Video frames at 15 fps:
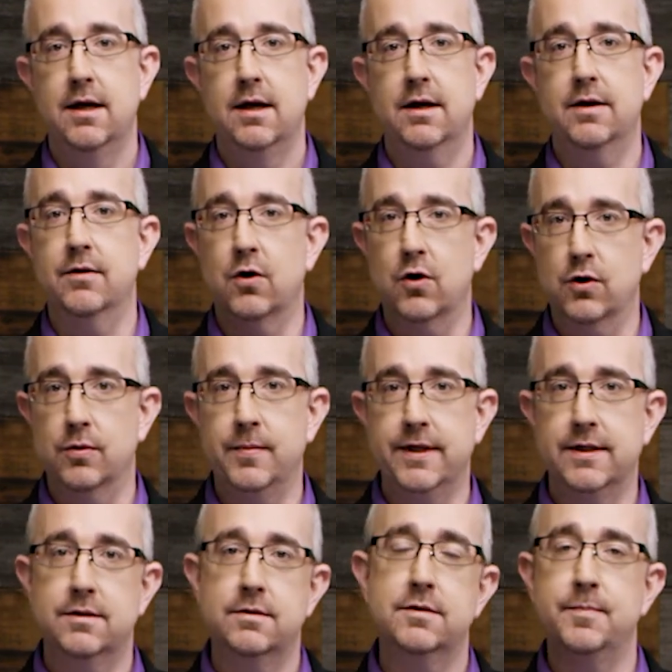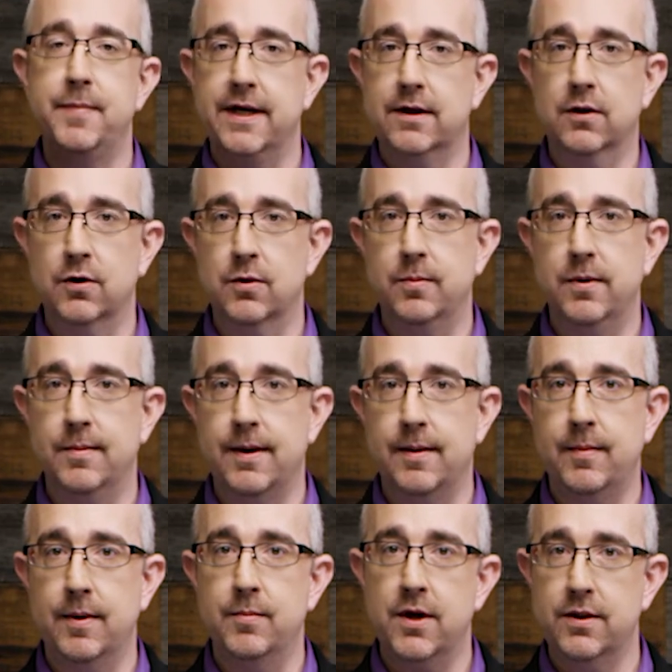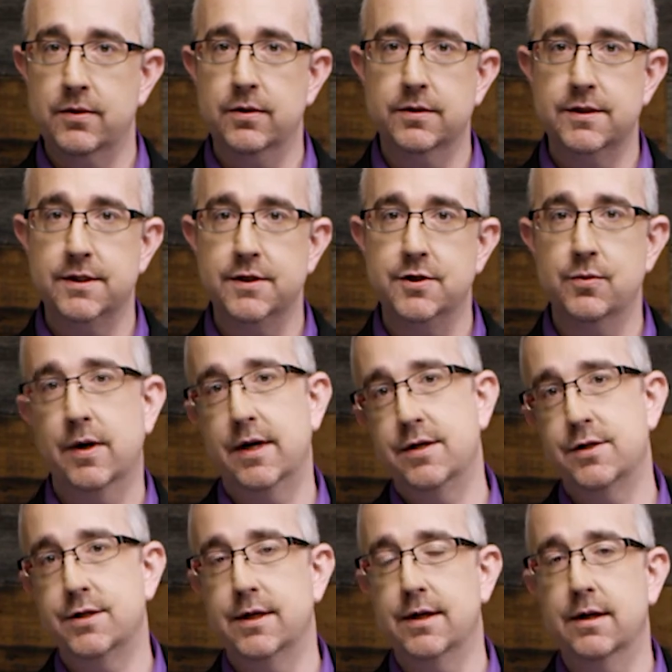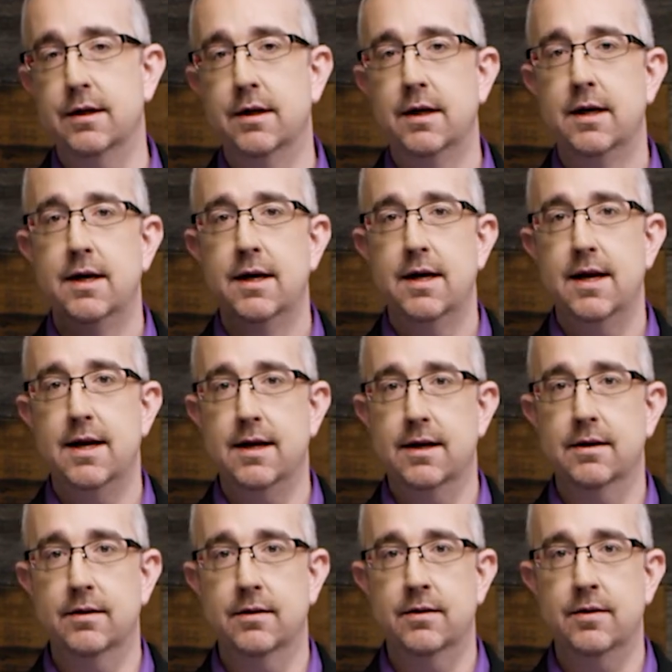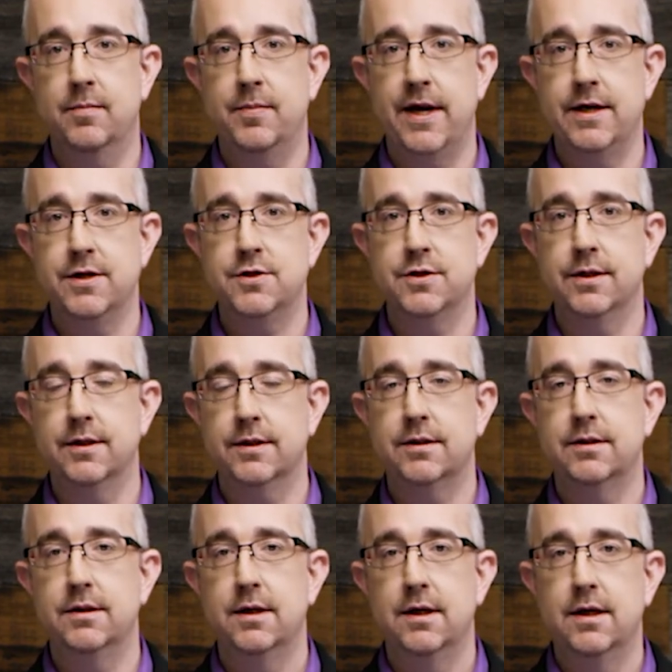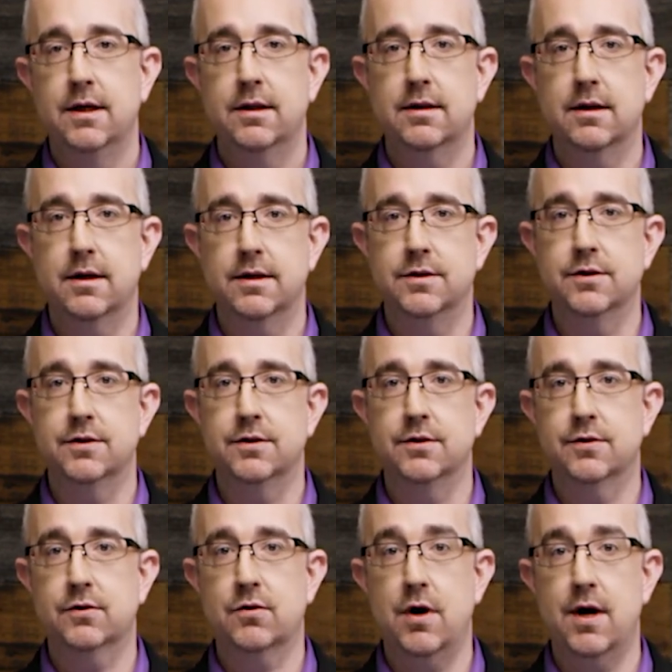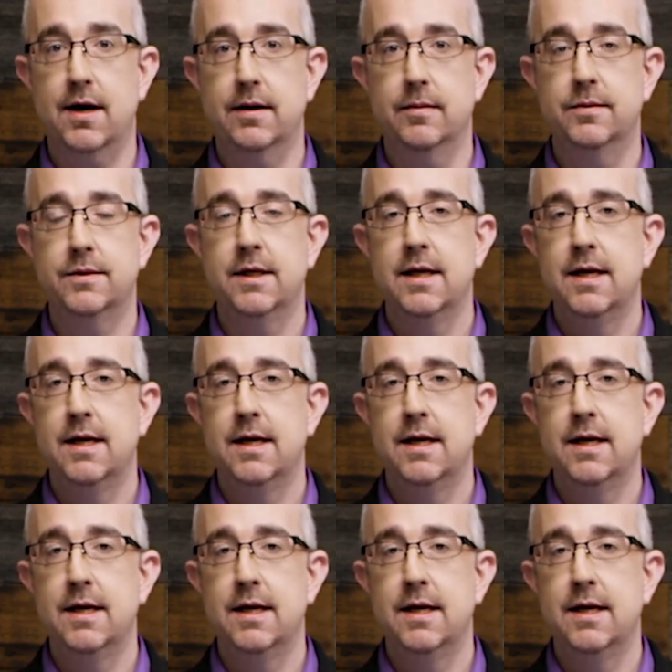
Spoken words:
And you heard me speak a little bit about my mother's situation and the patient that I just described.